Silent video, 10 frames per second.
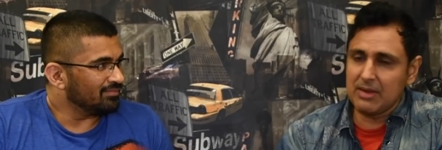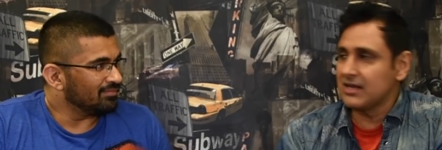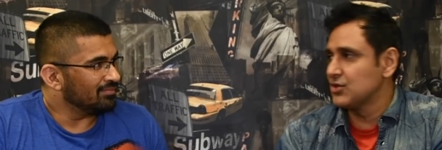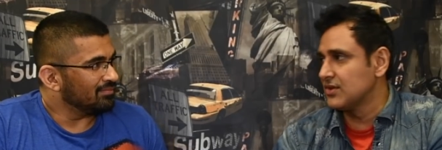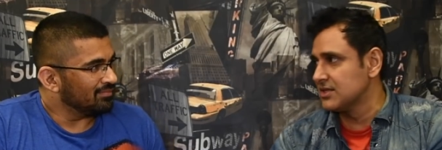
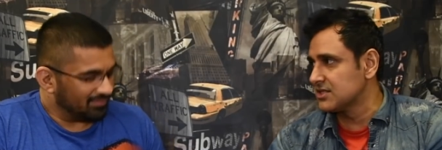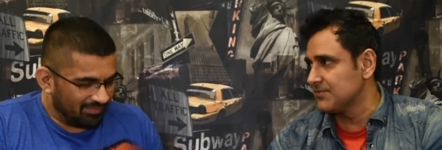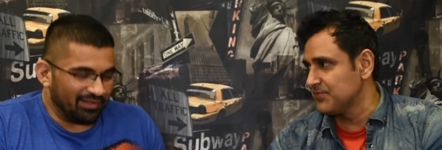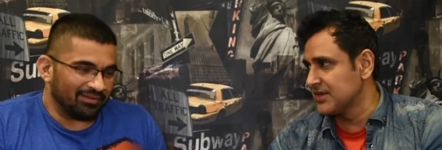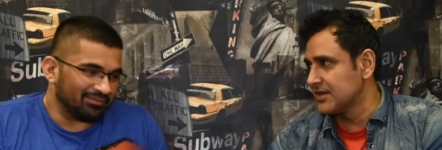Speaker 1: back to this
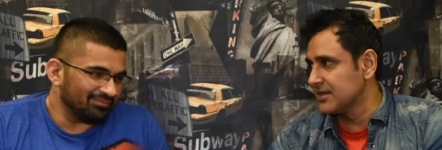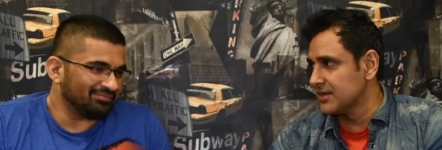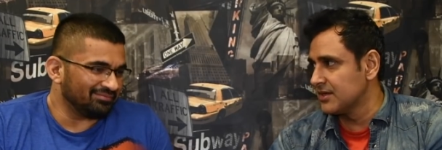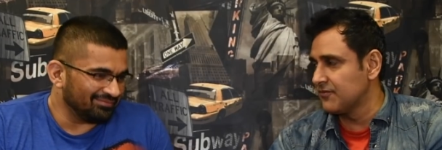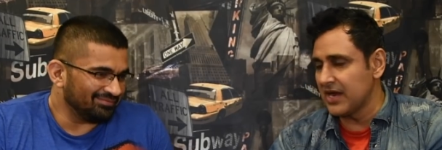yeah.
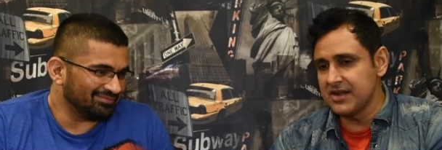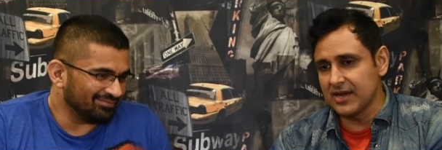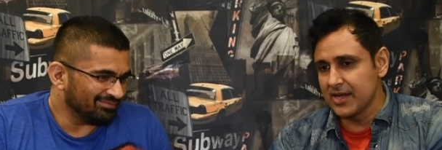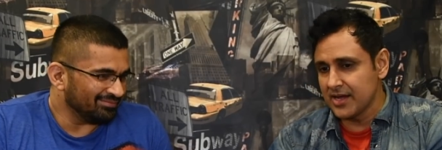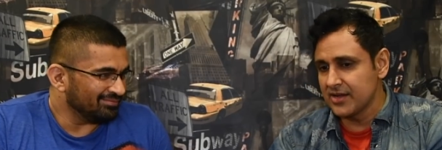Uh, fight,
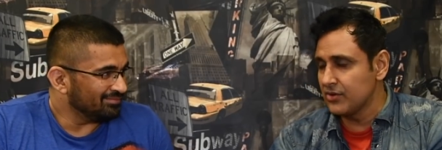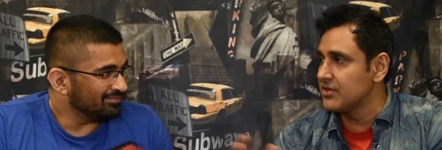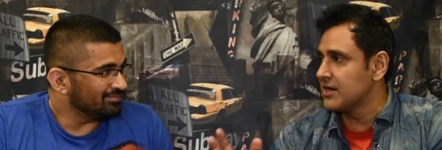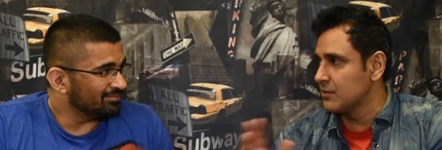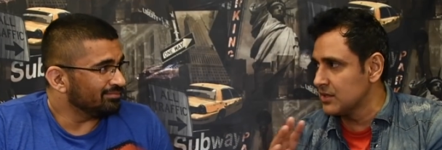I, I, agree
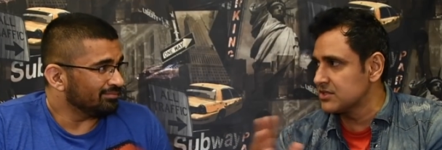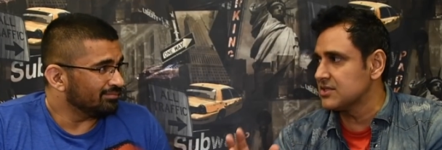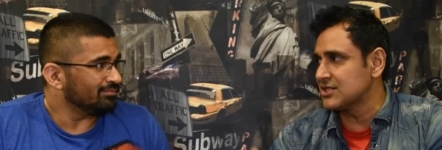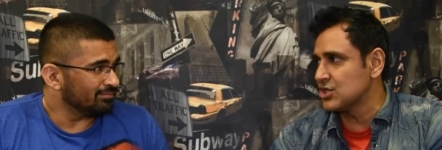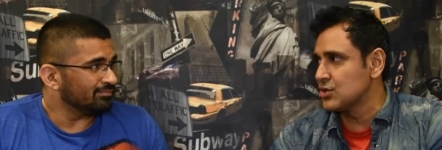that it was
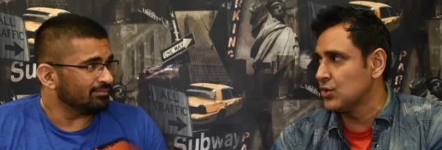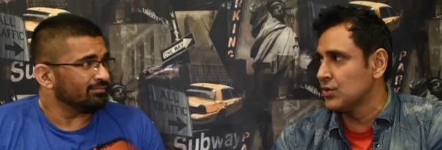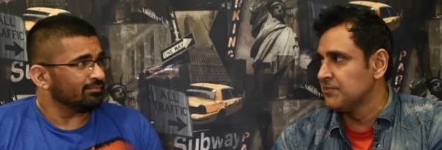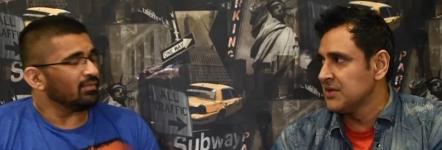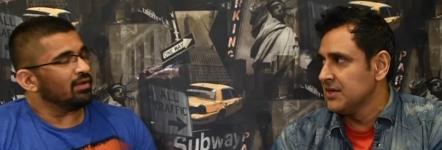touch and
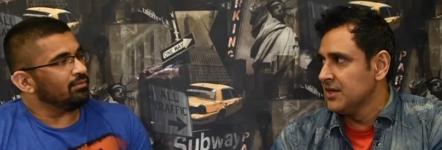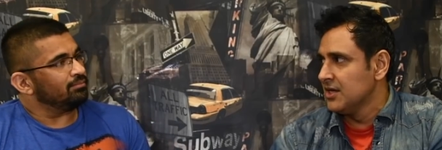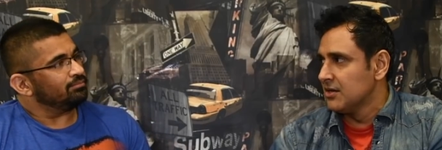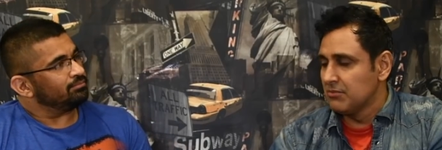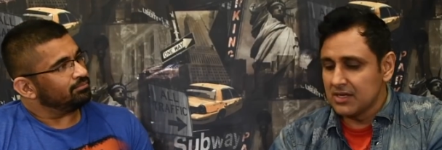go.
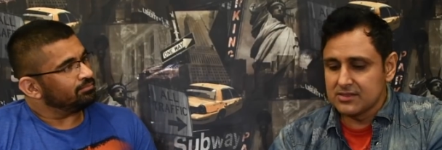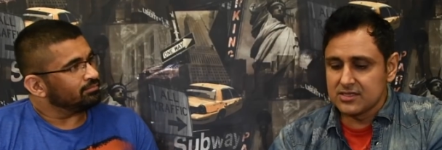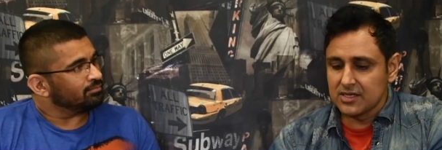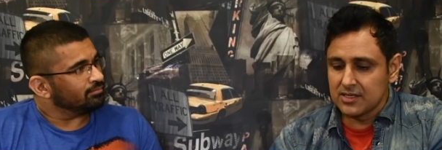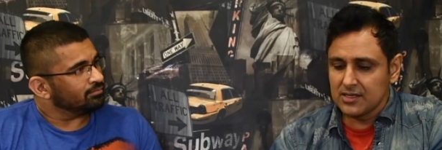But
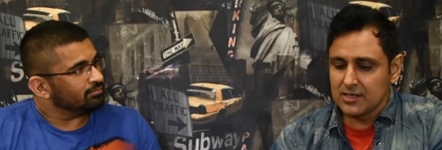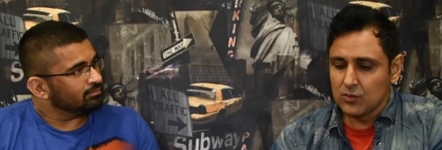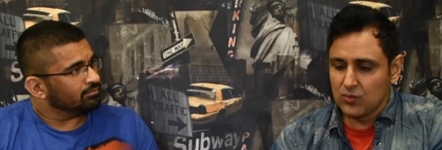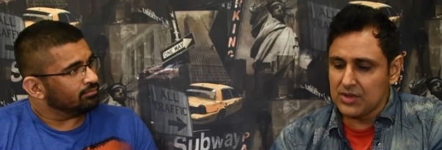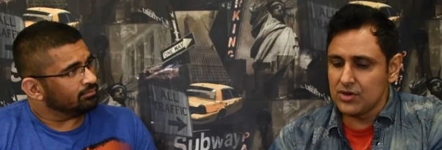uh, uh,
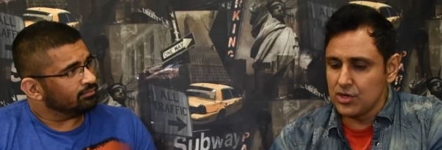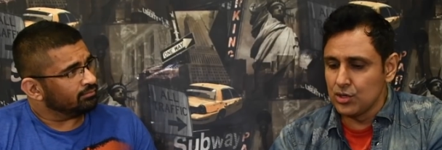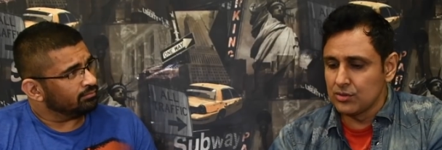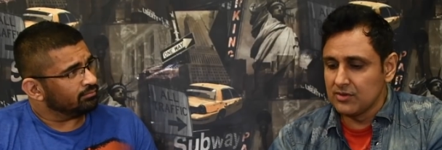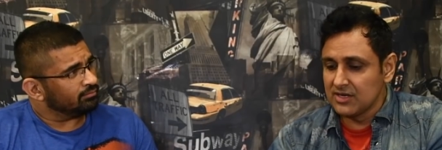whether you
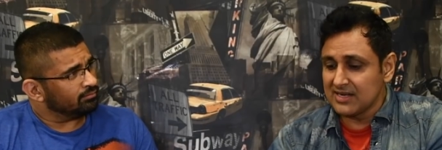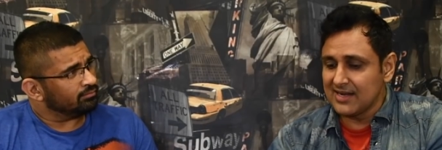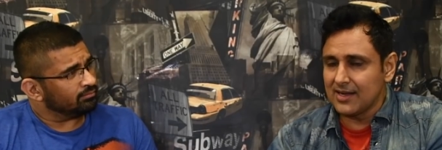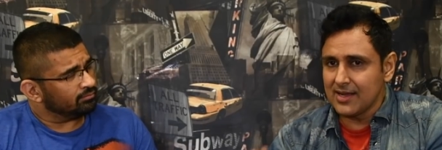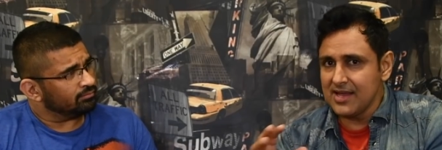know,
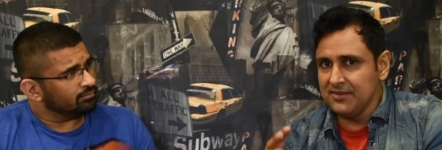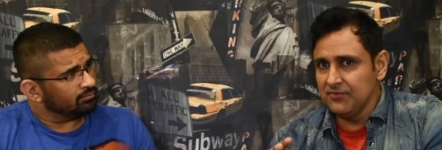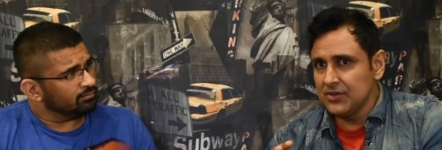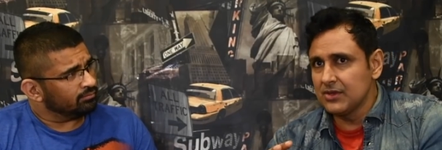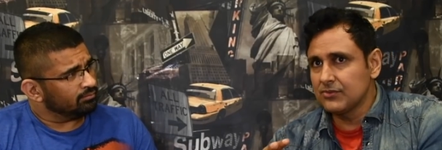again,
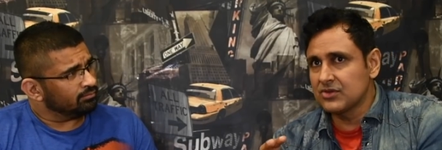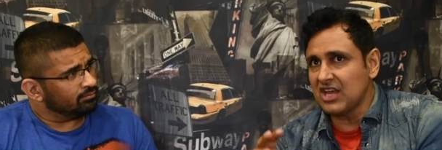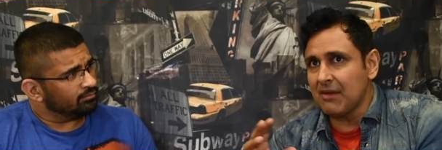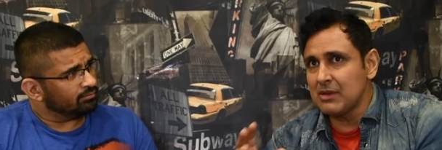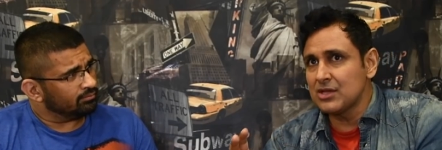
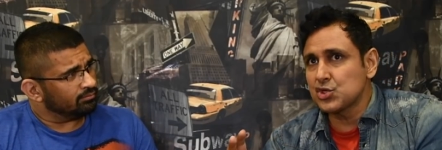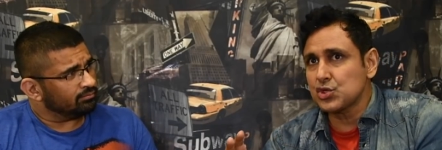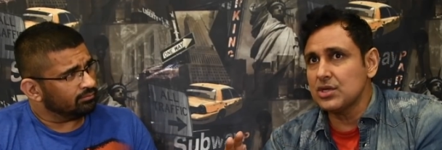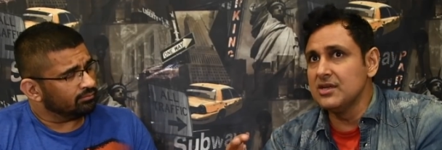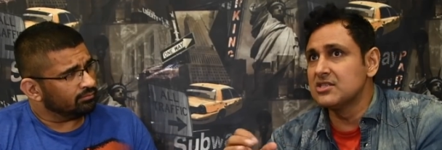
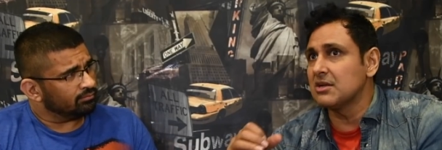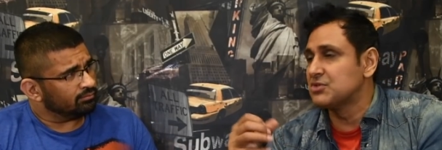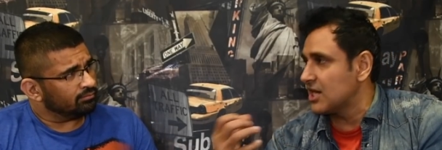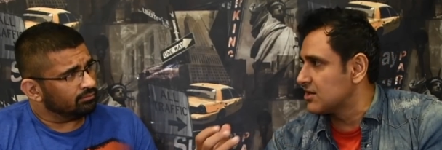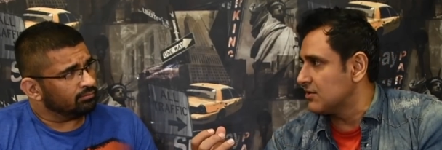damage is
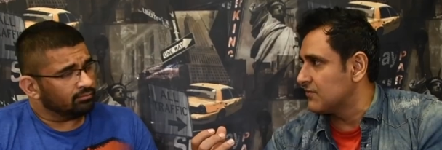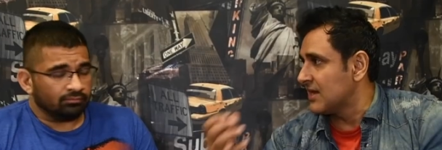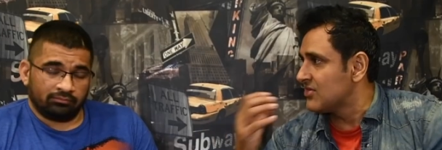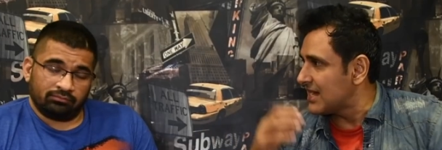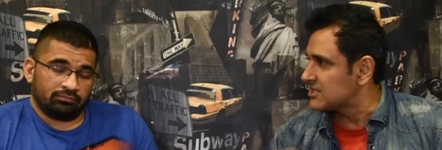subjective,
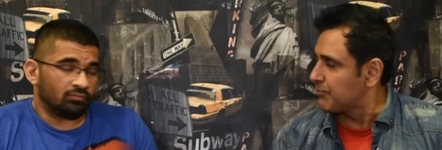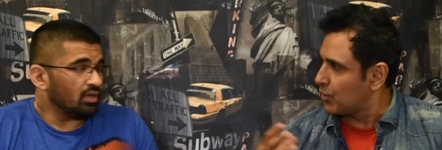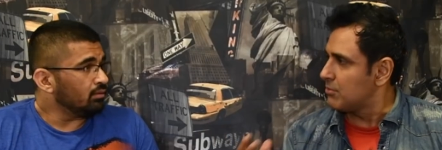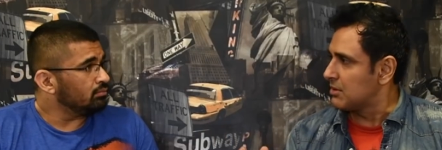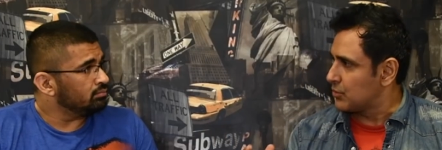and that's a
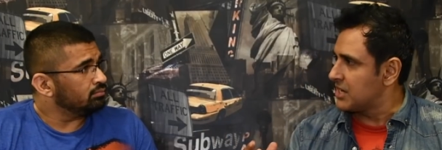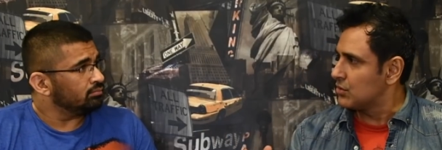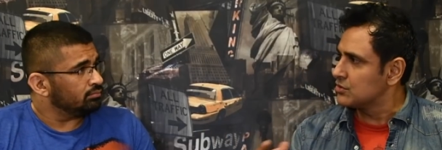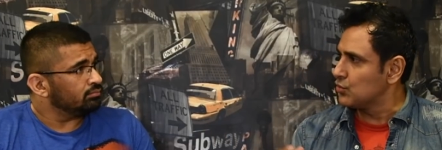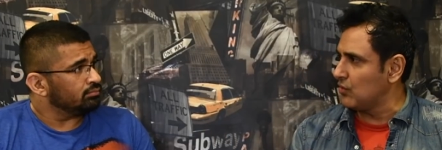problem, right?
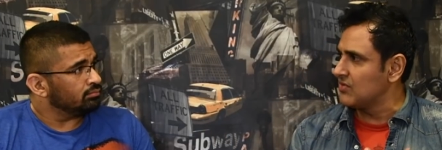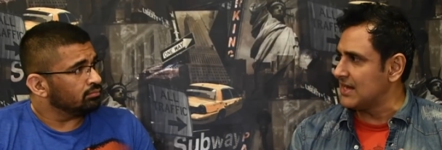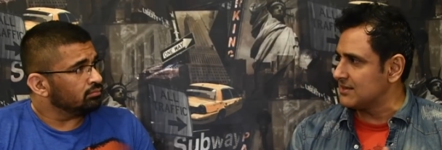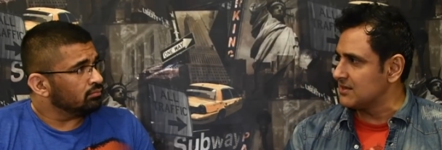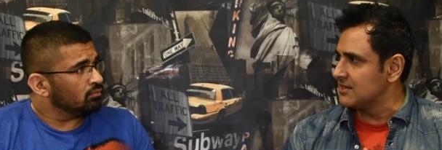Don't you think
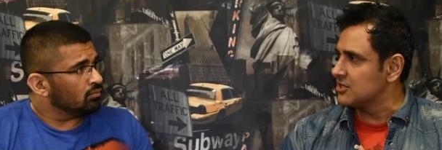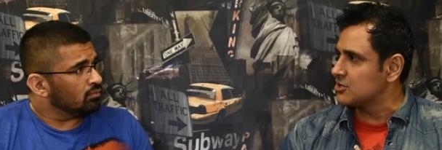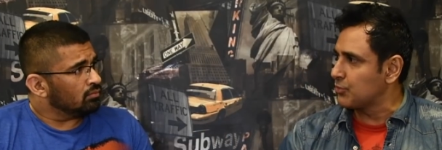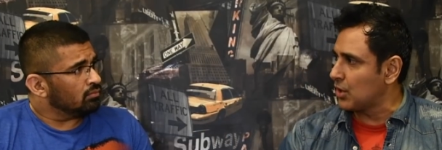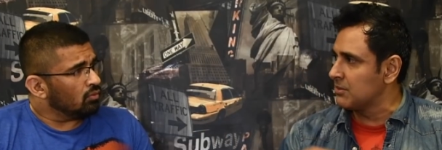that that's
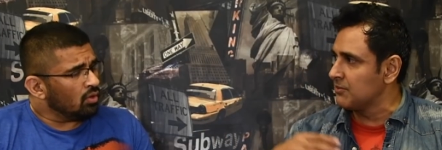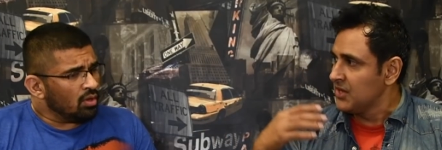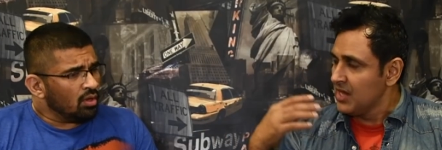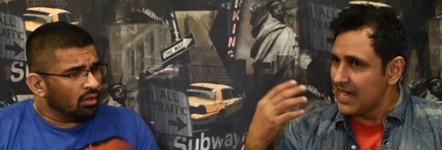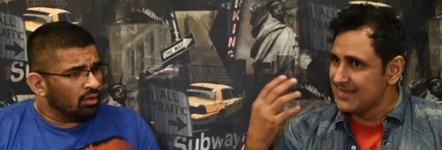a problem
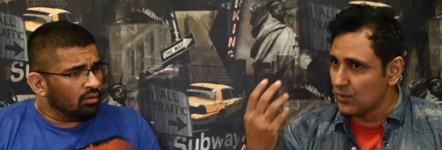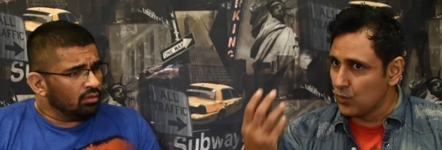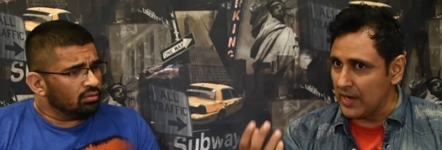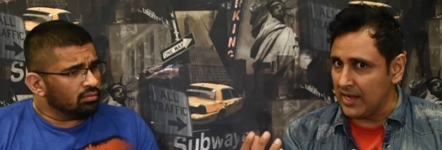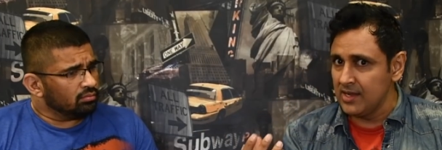in the
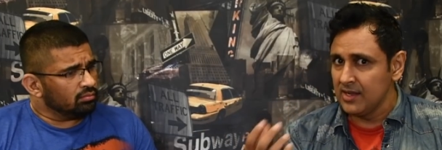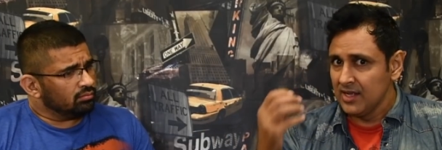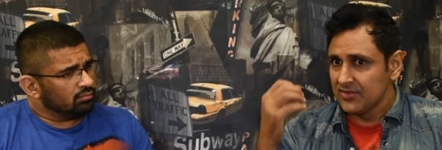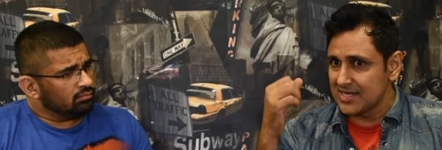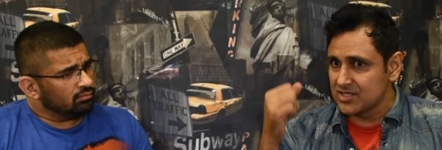way
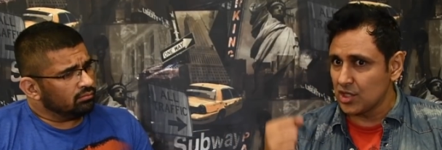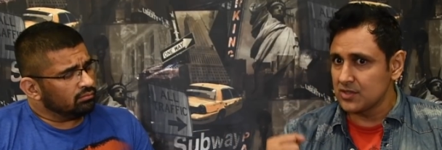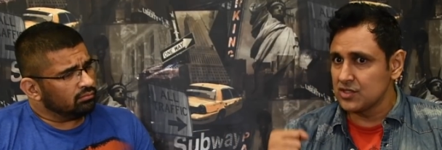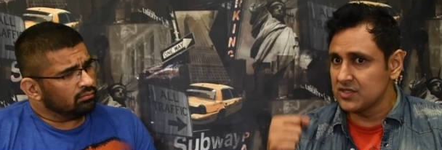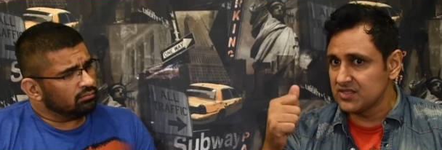that
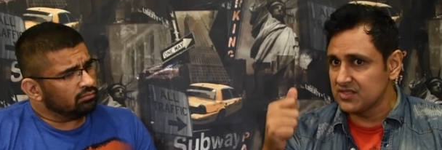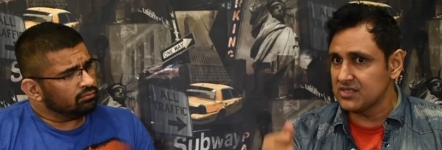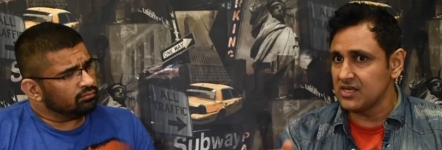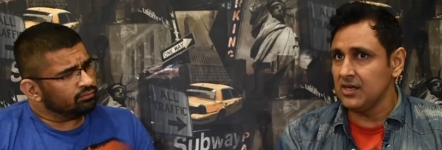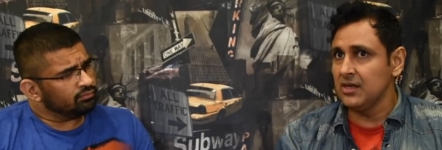judges
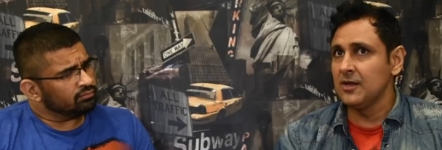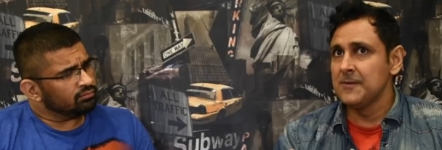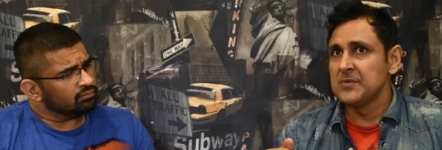see